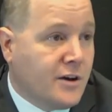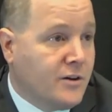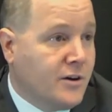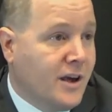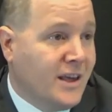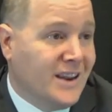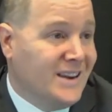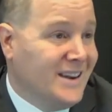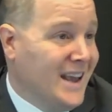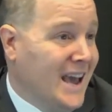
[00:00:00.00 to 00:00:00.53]

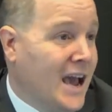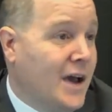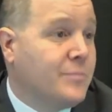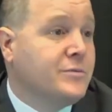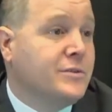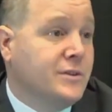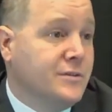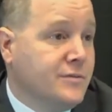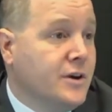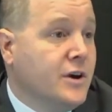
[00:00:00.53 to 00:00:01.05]
and
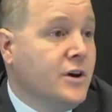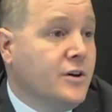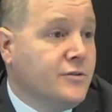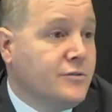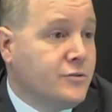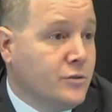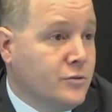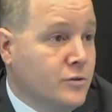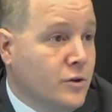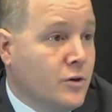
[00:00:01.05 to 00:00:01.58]
adaptive
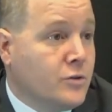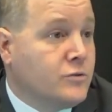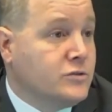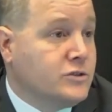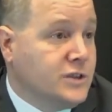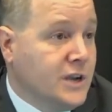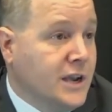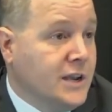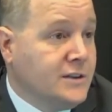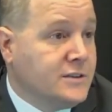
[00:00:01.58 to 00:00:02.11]
to local
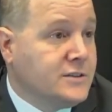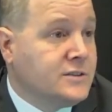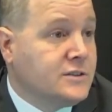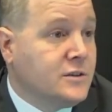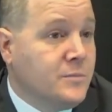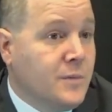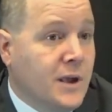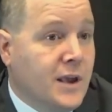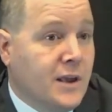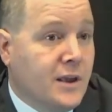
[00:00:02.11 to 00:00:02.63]
changes to
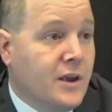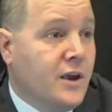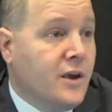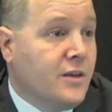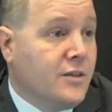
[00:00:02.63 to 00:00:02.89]
make